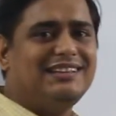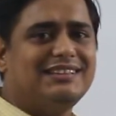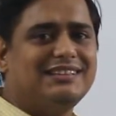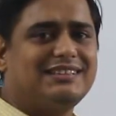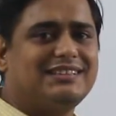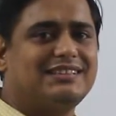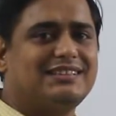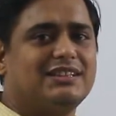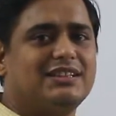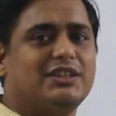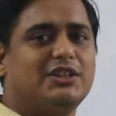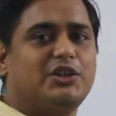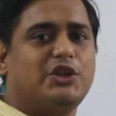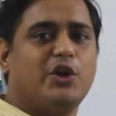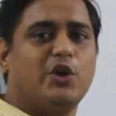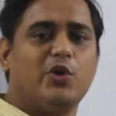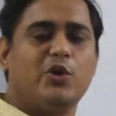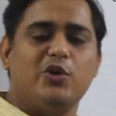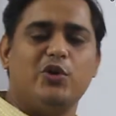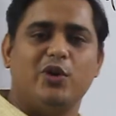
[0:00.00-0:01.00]
this
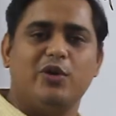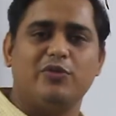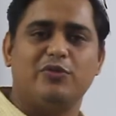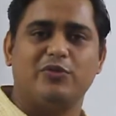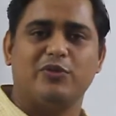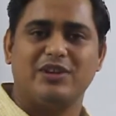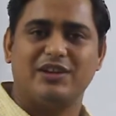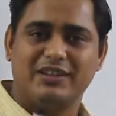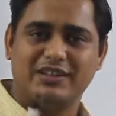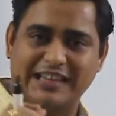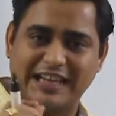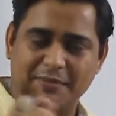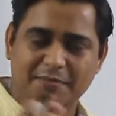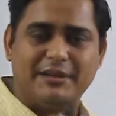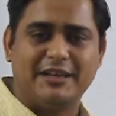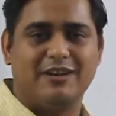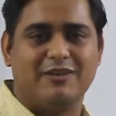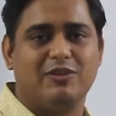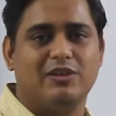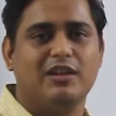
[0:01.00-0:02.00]
theory of time
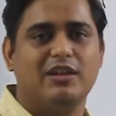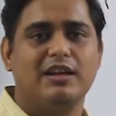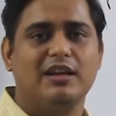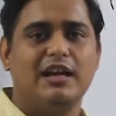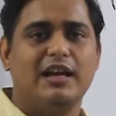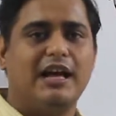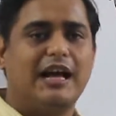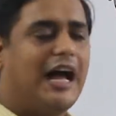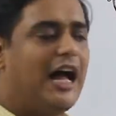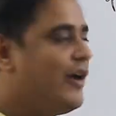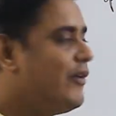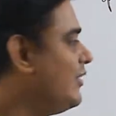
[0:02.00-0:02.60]
travel, I